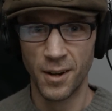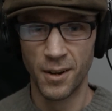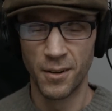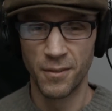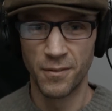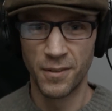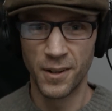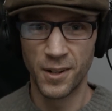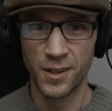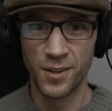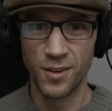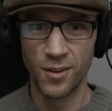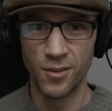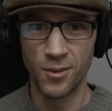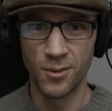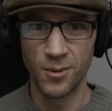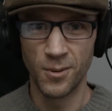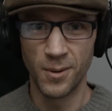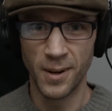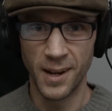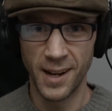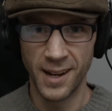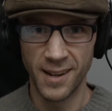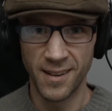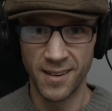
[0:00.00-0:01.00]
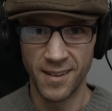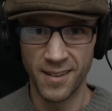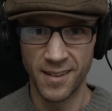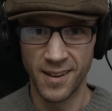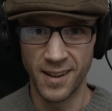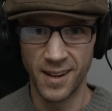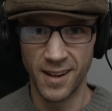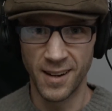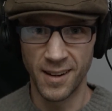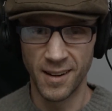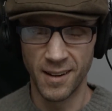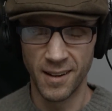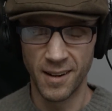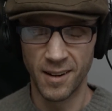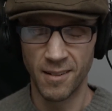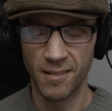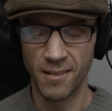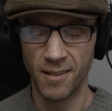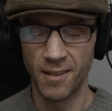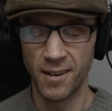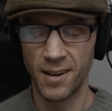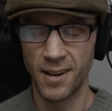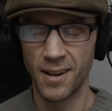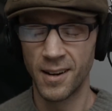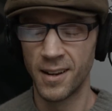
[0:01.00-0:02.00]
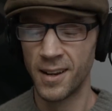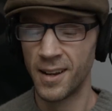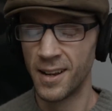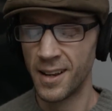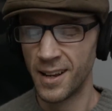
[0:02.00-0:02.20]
fictional entity, right?